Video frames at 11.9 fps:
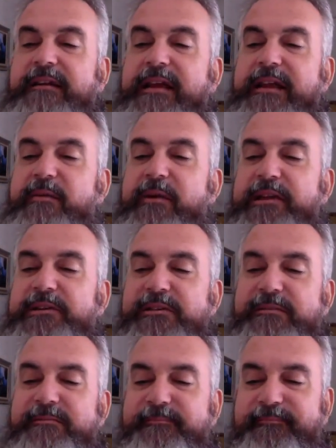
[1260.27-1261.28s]

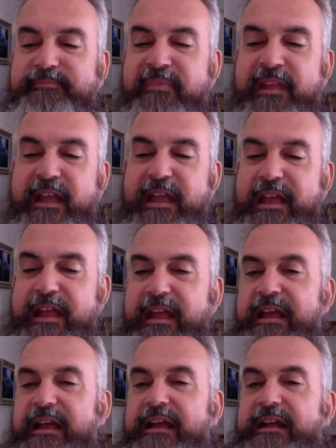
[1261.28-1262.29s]
anyways,
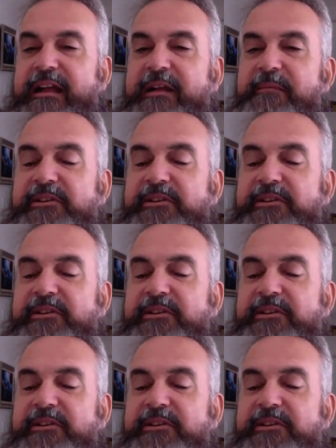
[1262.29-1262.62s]
I